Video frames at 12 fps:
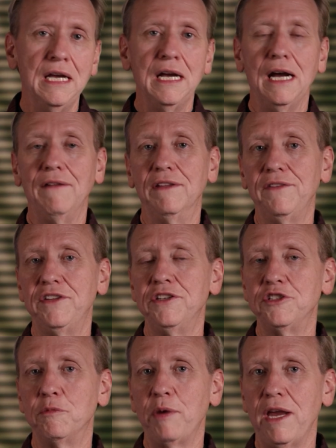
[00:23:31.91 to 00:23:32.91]
I lived in
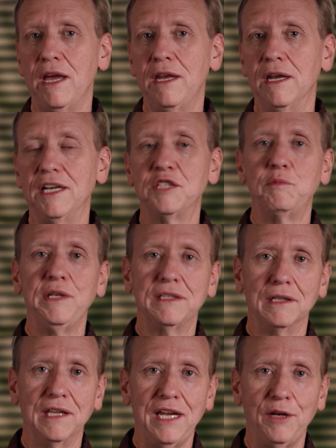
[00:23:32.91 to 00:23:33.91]
Japan. I speak
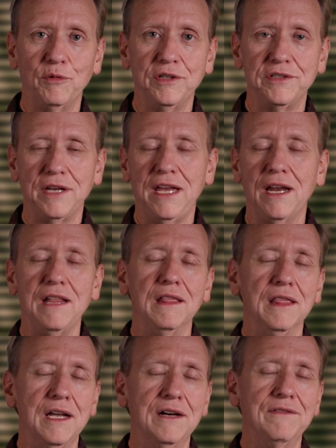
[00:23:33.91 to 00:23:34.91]
the language, and I
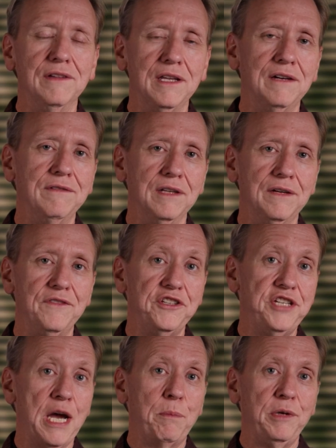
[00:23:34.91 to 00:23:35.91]
love, love, love the
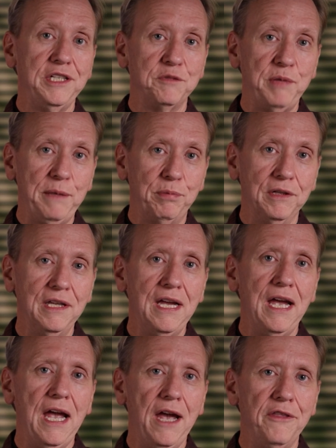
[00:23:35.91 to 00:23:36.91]
Japanese people
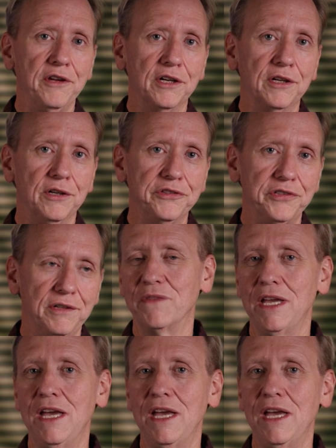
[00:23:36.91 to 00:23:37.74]
and their culture.